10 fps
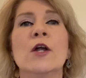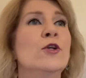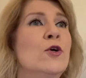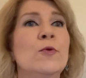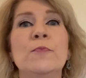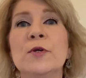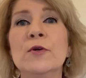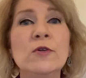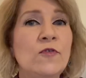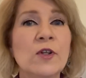new
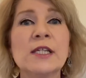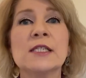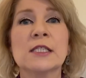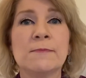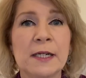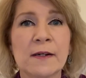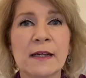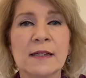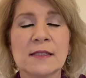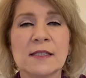beautiful
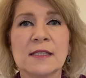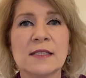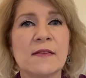experiences.